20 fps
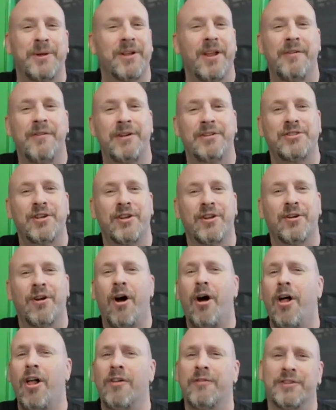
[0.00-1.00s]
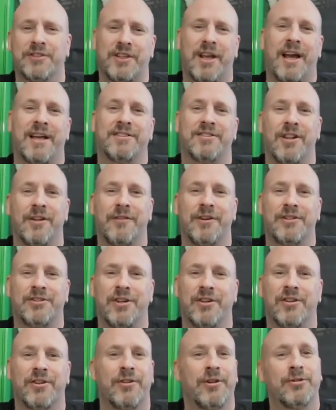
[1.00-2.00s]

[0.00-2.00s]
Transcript: We love each other. All of us guys love each other.